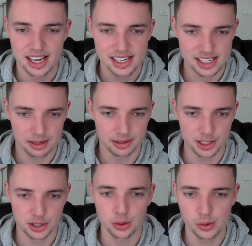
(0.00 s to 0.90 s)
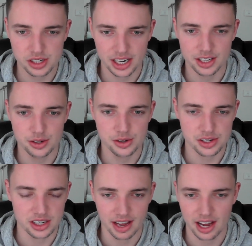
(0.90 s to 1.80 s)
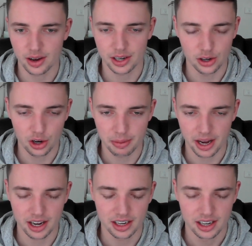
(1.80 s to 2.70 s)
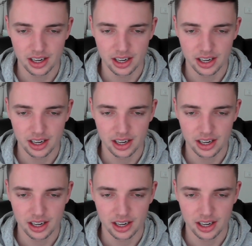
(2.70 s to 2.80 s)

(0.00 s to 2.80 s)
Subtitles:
some of the tools that I use and how I go about